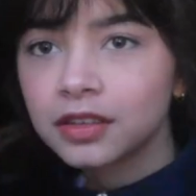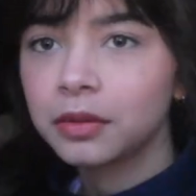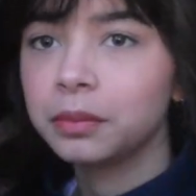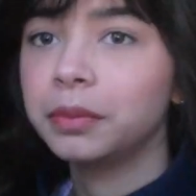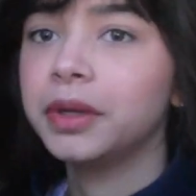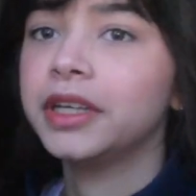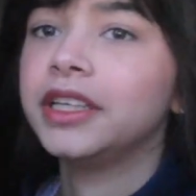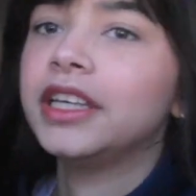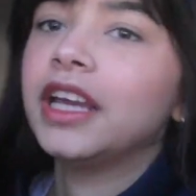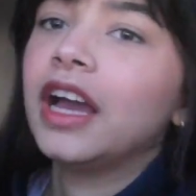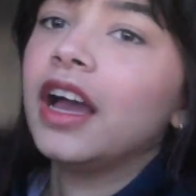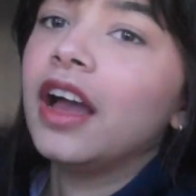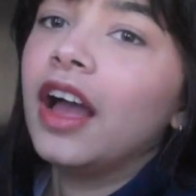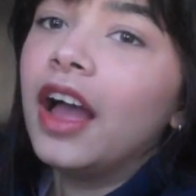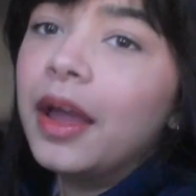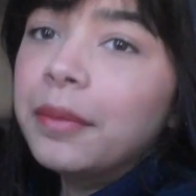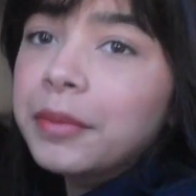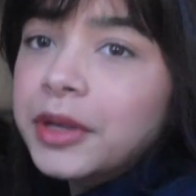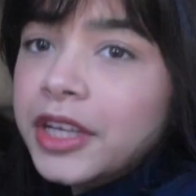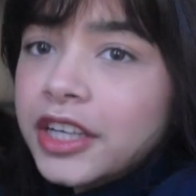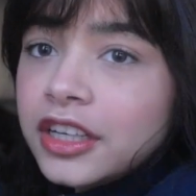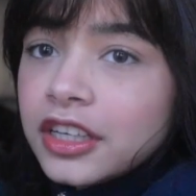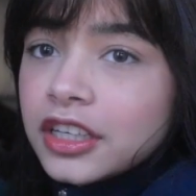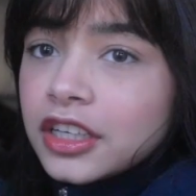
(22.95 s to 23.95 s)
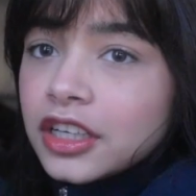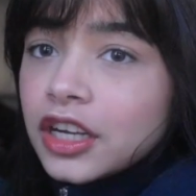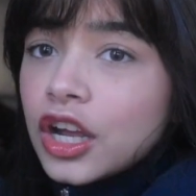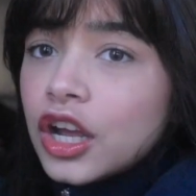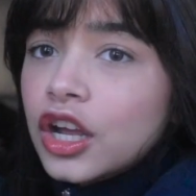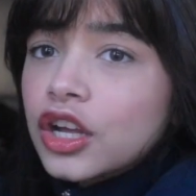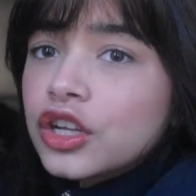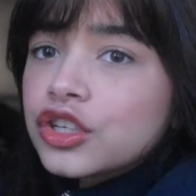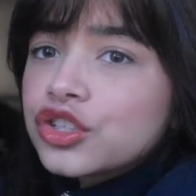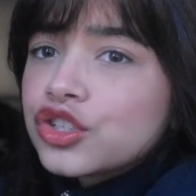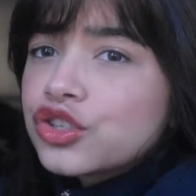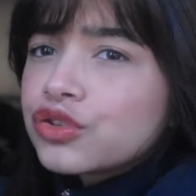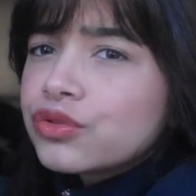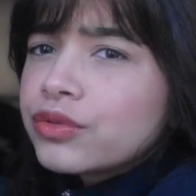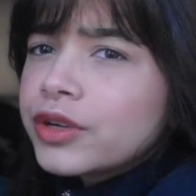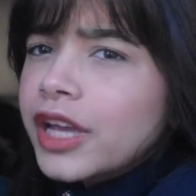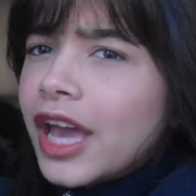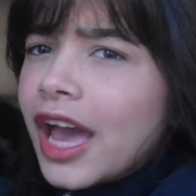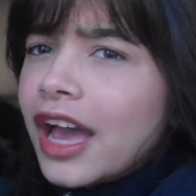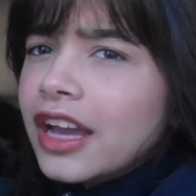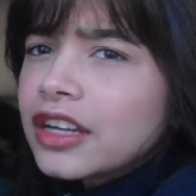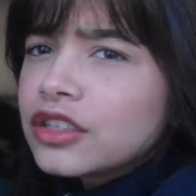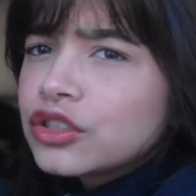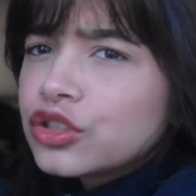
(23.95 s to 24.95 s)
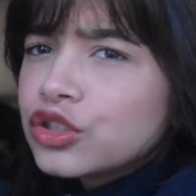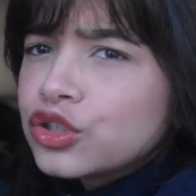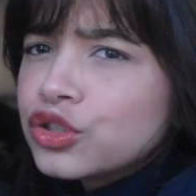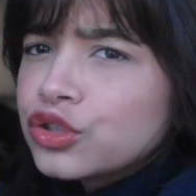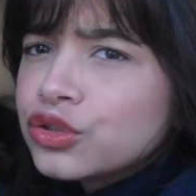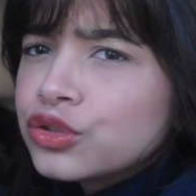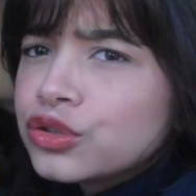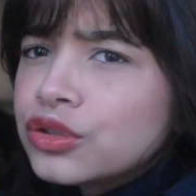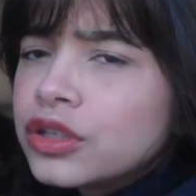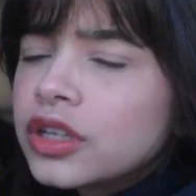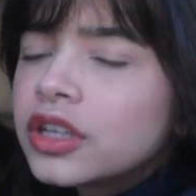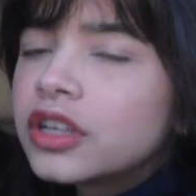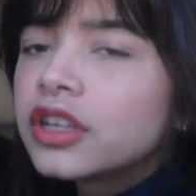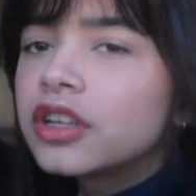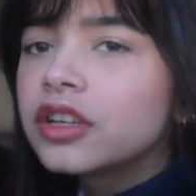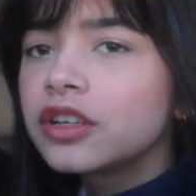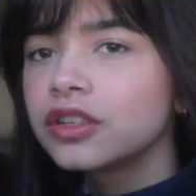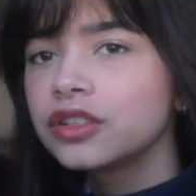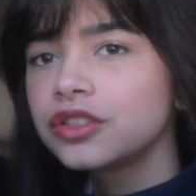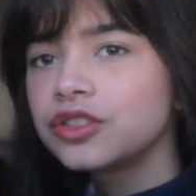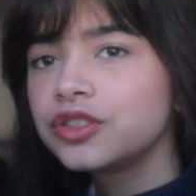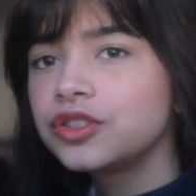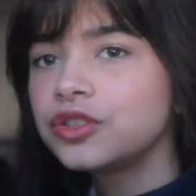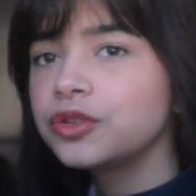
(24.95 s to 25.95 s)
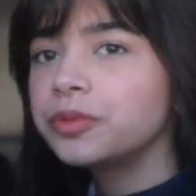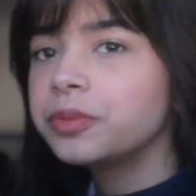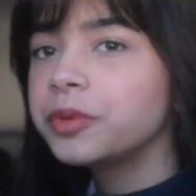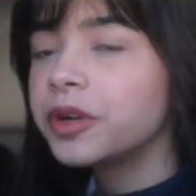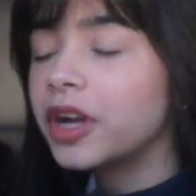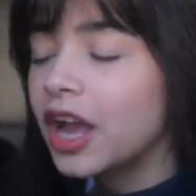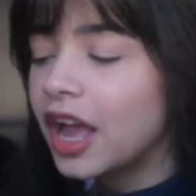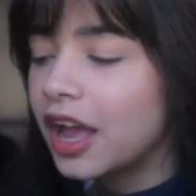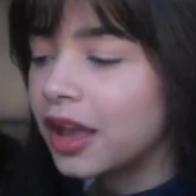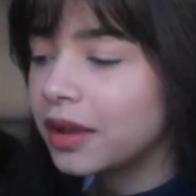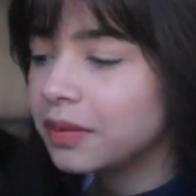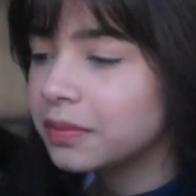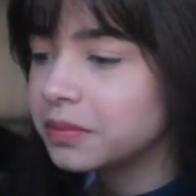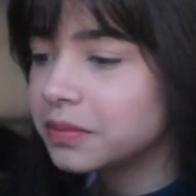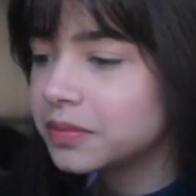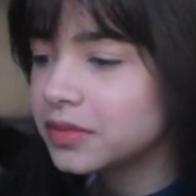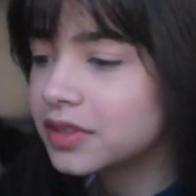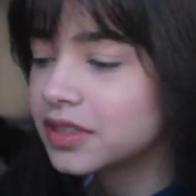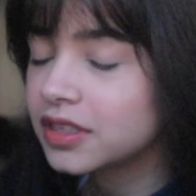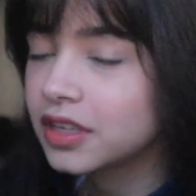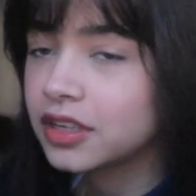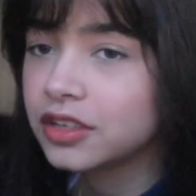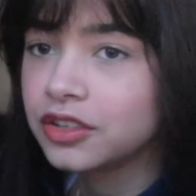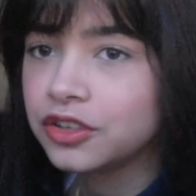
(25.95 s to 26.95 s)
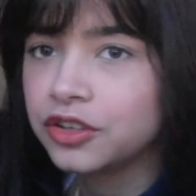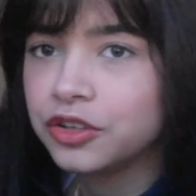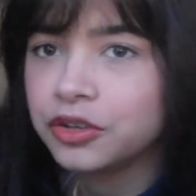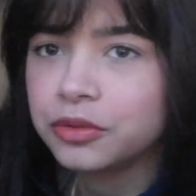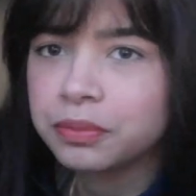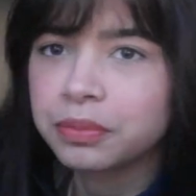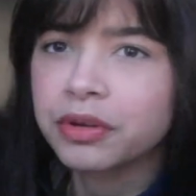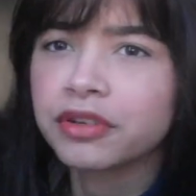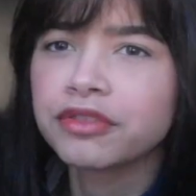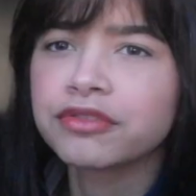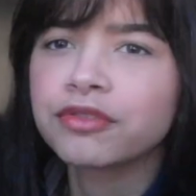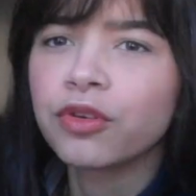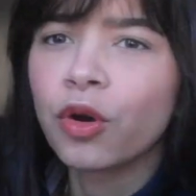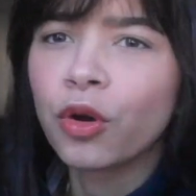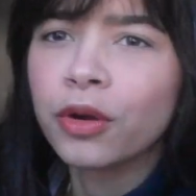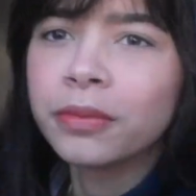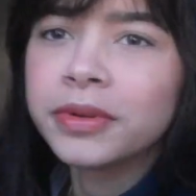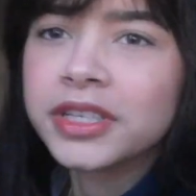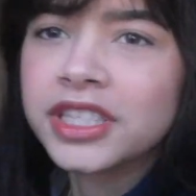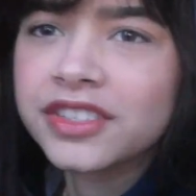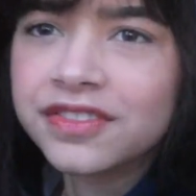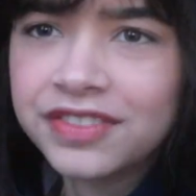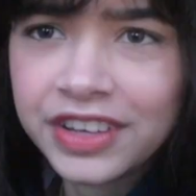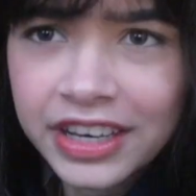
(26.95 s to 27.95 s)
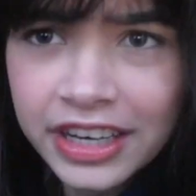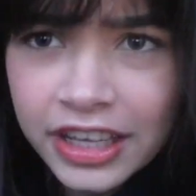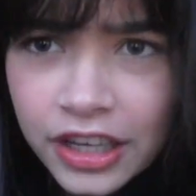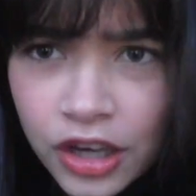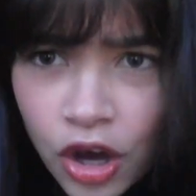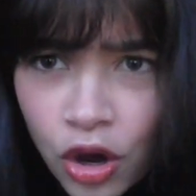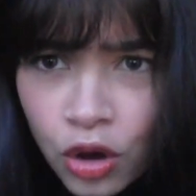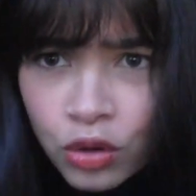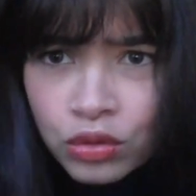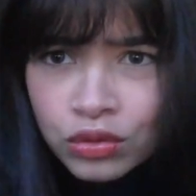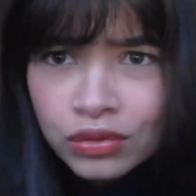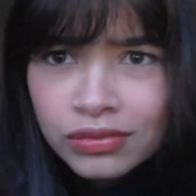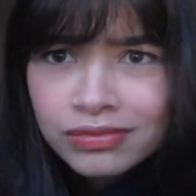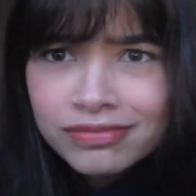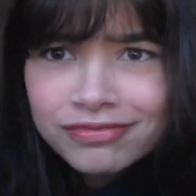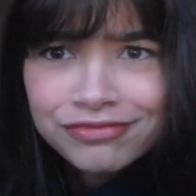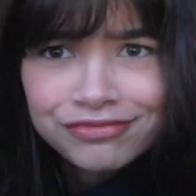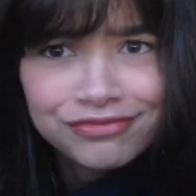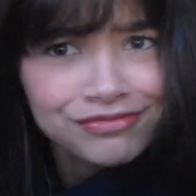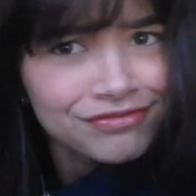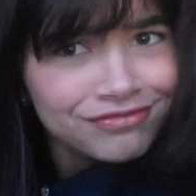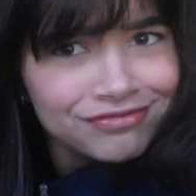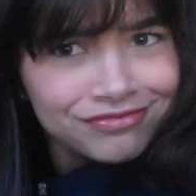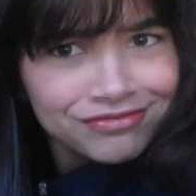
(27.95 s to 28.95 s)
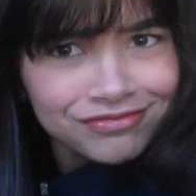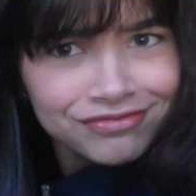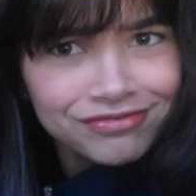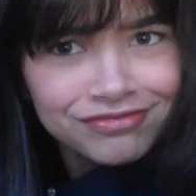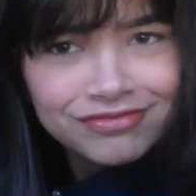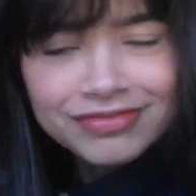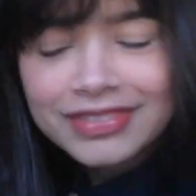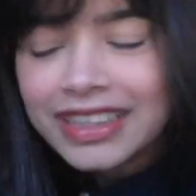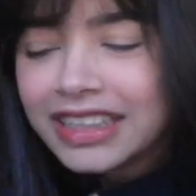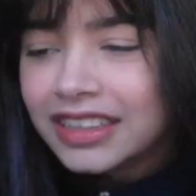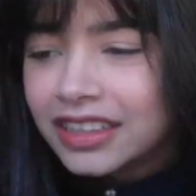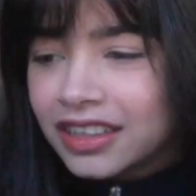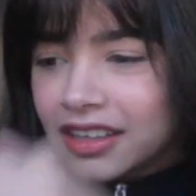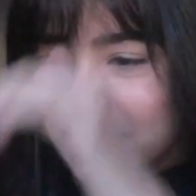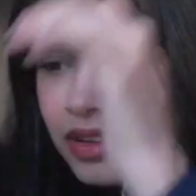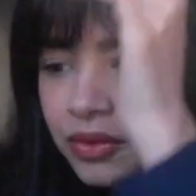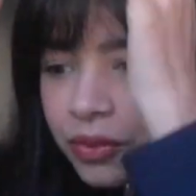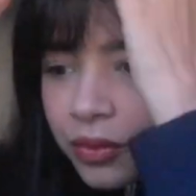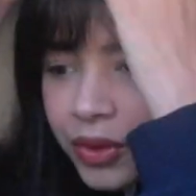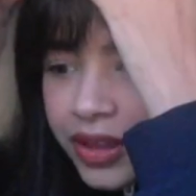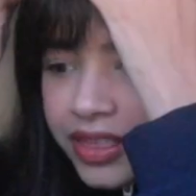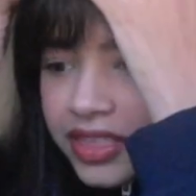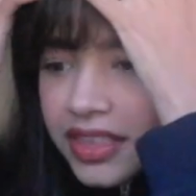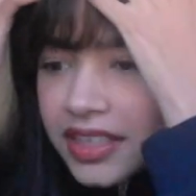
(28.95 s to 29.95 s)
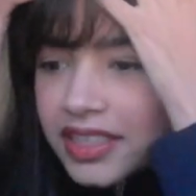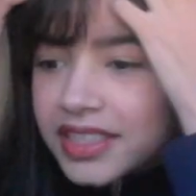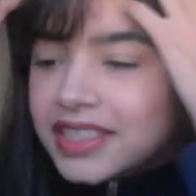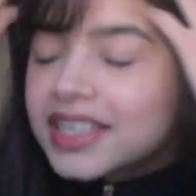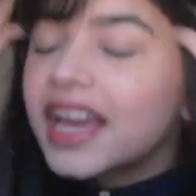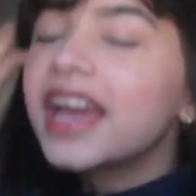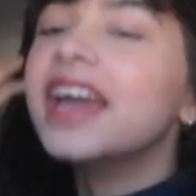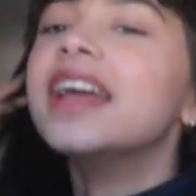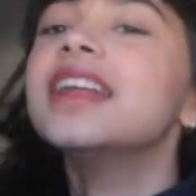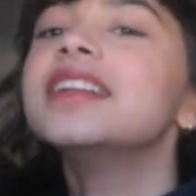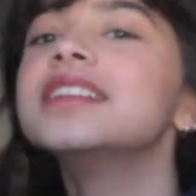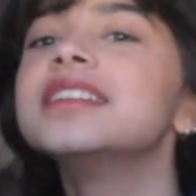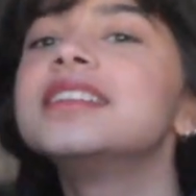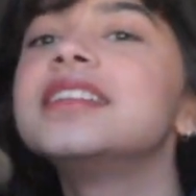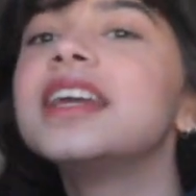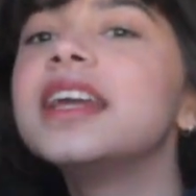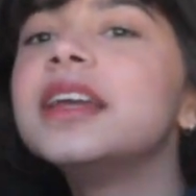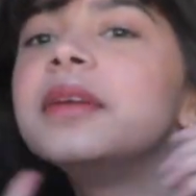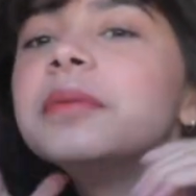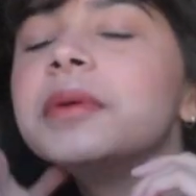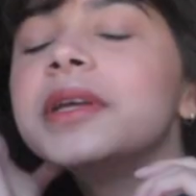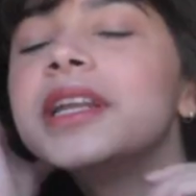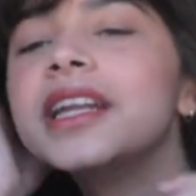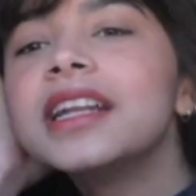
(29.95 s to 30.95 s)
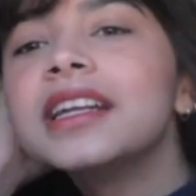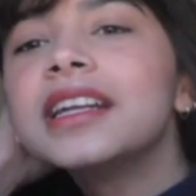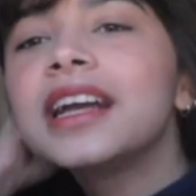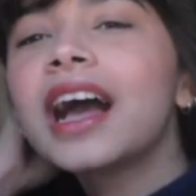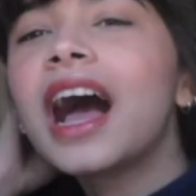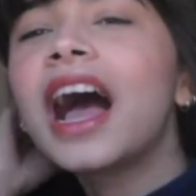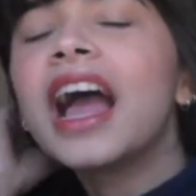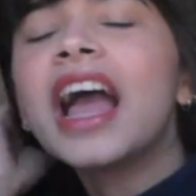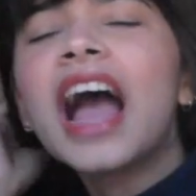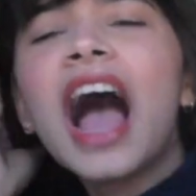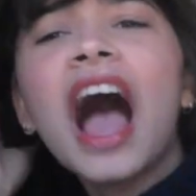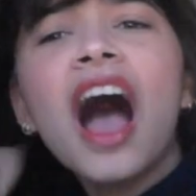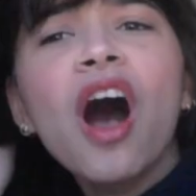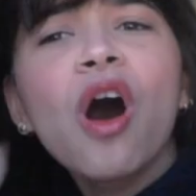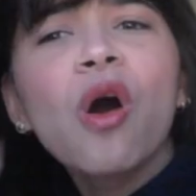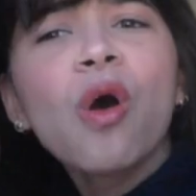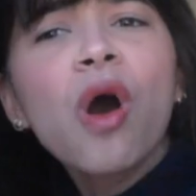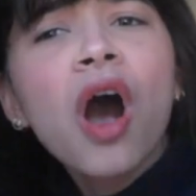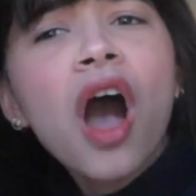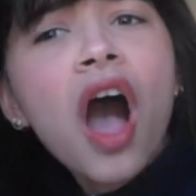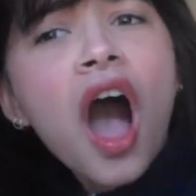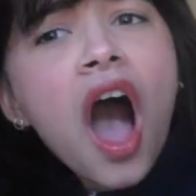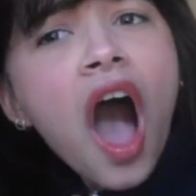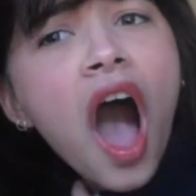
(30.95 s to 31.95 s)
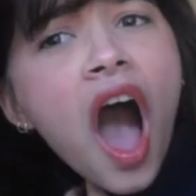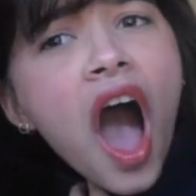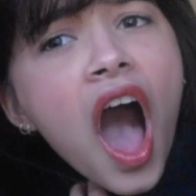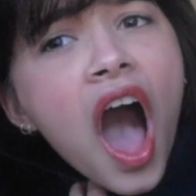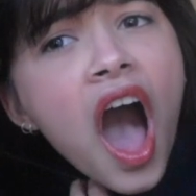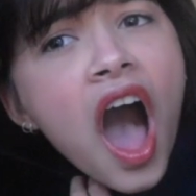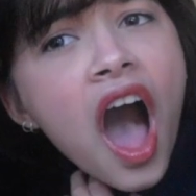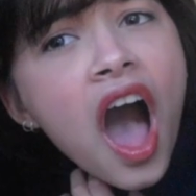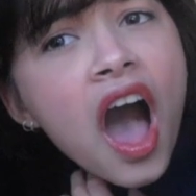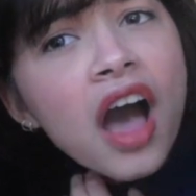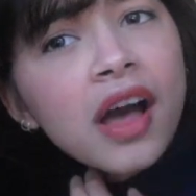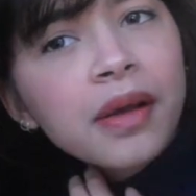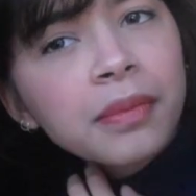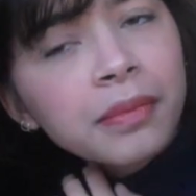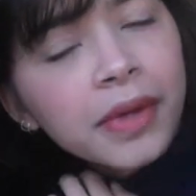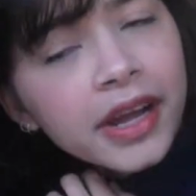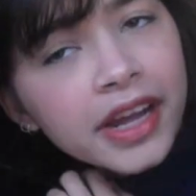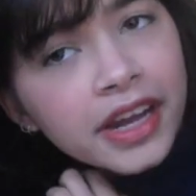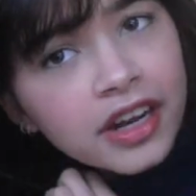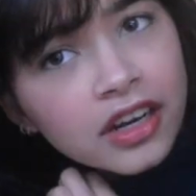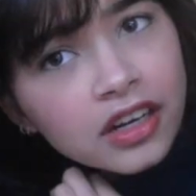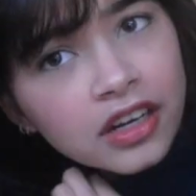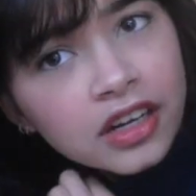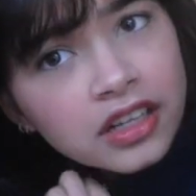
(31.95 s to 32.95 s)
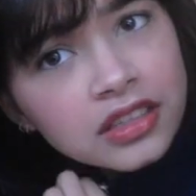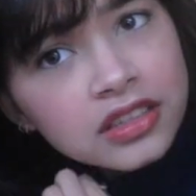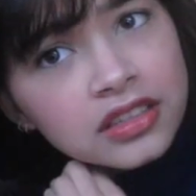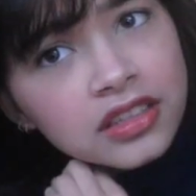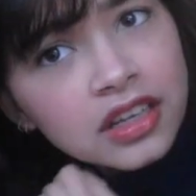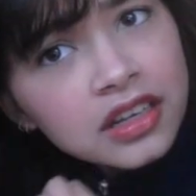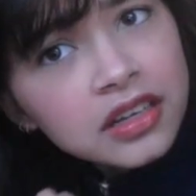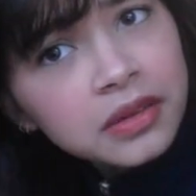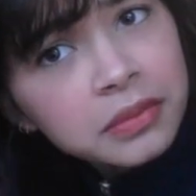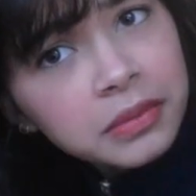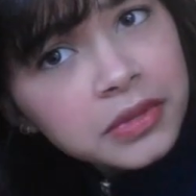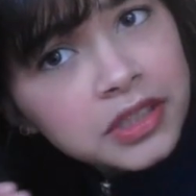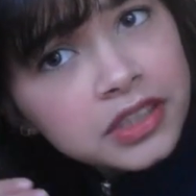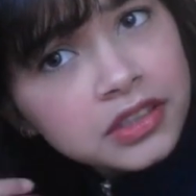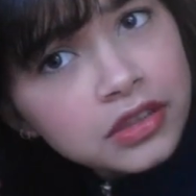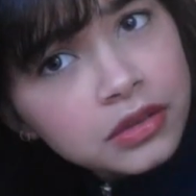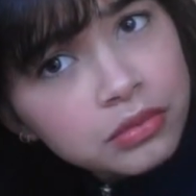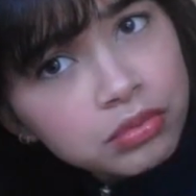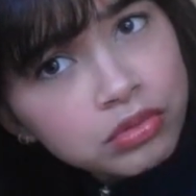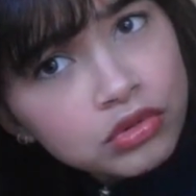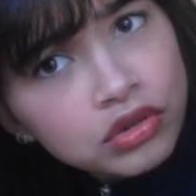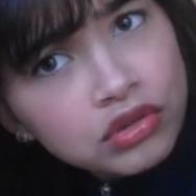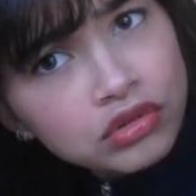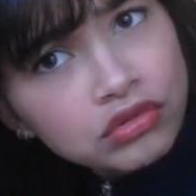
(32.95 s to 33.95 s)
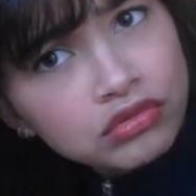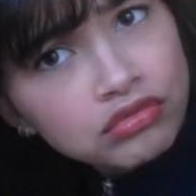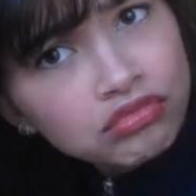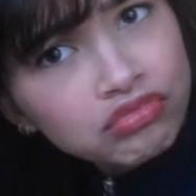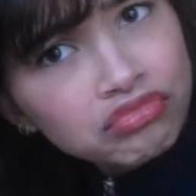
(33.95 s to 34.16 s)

But yeah, I'm here to react to SuperM's new performance video with Ten, Taemin, and Kai. Ow. My hair got stuck in my zipper.